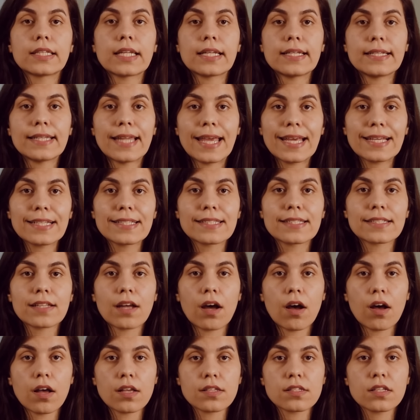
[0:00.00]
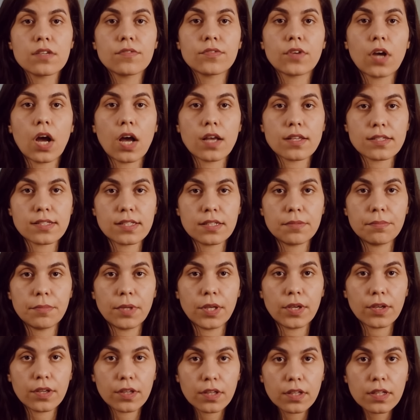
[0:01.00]
The next cause of
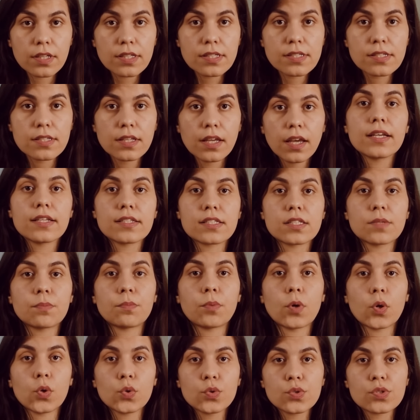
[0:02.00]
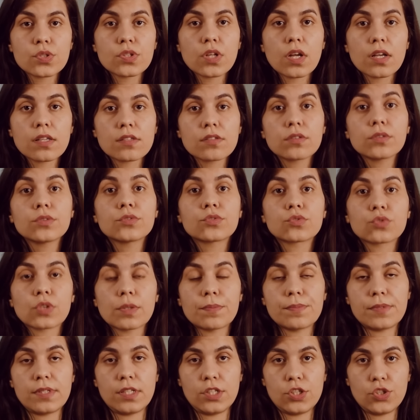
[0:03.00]
constant mucus is the post-nasal
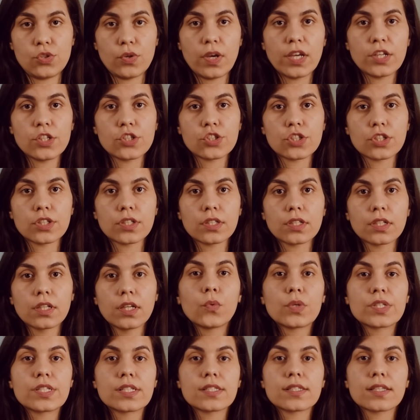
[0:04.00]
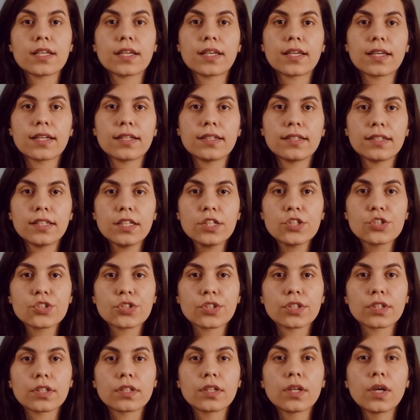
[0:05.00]
drip situation, which is a
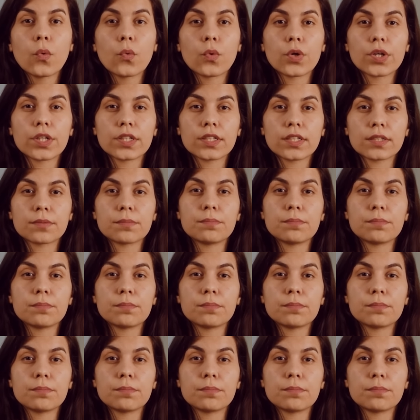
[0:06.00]
condition where the